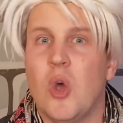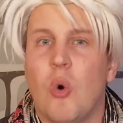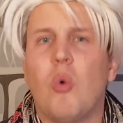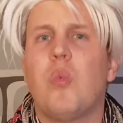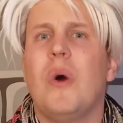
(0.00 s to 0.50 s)

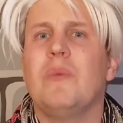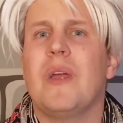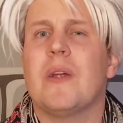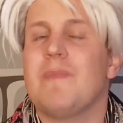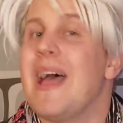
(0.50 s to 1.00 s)
or one
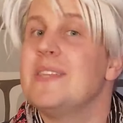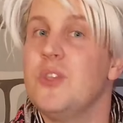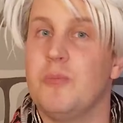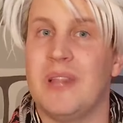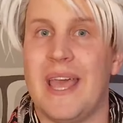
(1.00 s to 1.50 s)
where, as
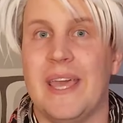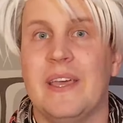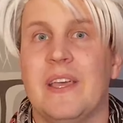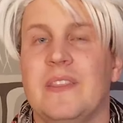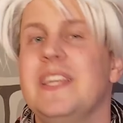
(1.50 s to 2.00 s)
you play,
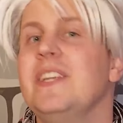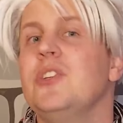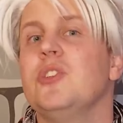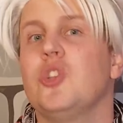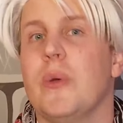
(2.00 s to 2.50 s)
the
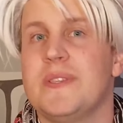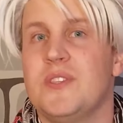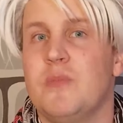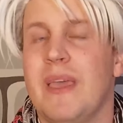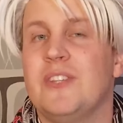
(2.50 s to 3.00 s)
initial
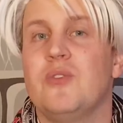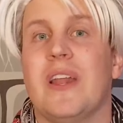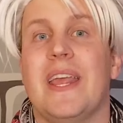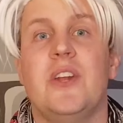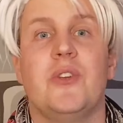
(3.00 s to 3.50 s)
choices you make do
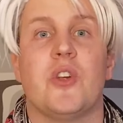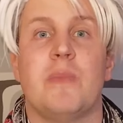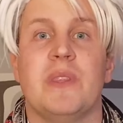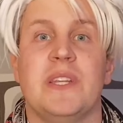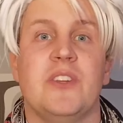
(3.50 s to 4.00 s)
not hinder your
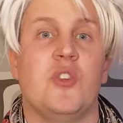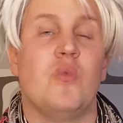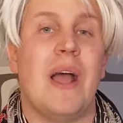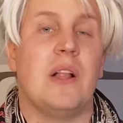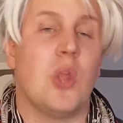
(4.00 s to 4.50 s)
ability to do
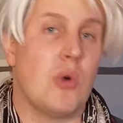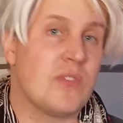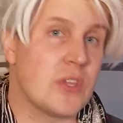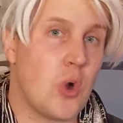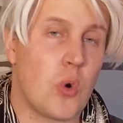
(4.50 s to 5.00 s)
well
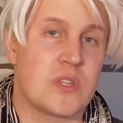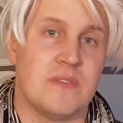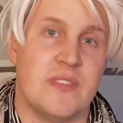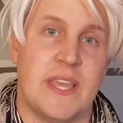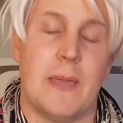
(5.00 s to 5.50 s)
over the course
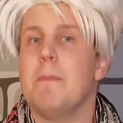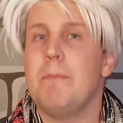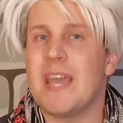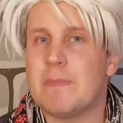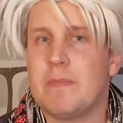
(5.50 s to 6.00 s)
of the game.
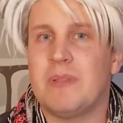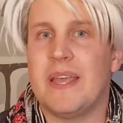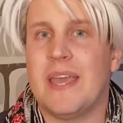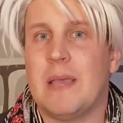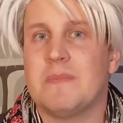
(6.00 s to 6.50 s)
Pick up and play
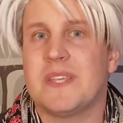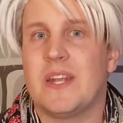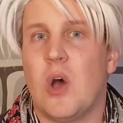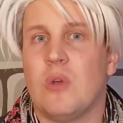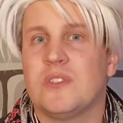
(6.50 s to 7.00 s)
games
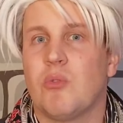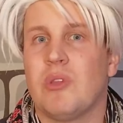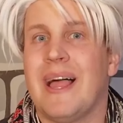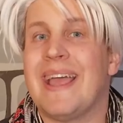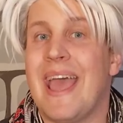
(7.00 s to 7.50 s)
can also
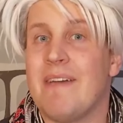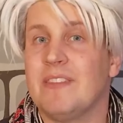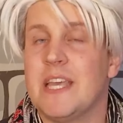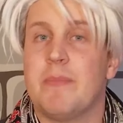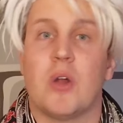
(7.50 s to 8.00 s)
rely
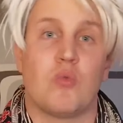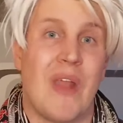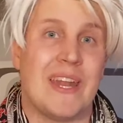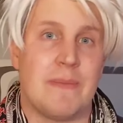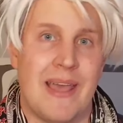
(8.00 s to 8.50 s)
heavily upon
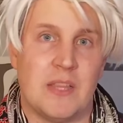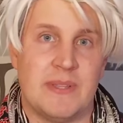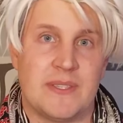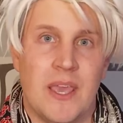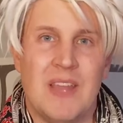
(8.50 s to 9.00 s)
random
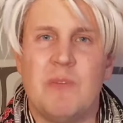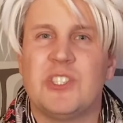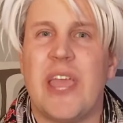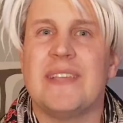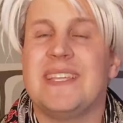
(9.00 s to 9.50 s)
elements, in which
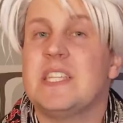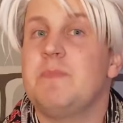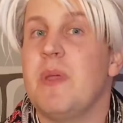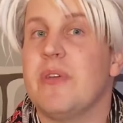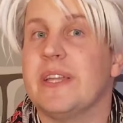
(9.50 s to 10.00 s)
case
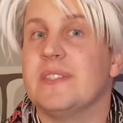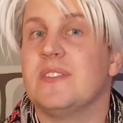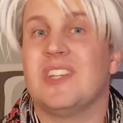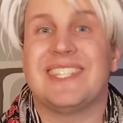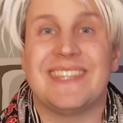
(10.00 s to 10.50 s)
experience
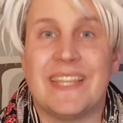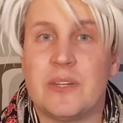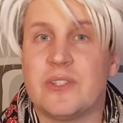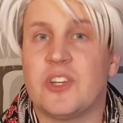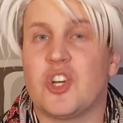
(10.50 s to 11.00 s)
does
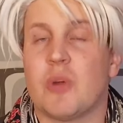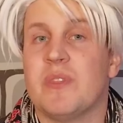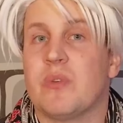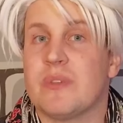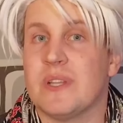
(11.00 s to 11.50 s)
little to
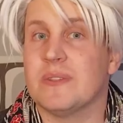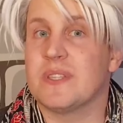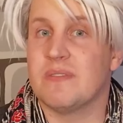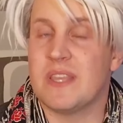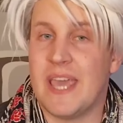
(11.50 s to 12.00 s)
determine the results
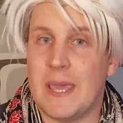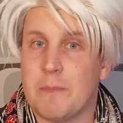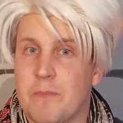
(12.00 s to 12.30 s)
of the game.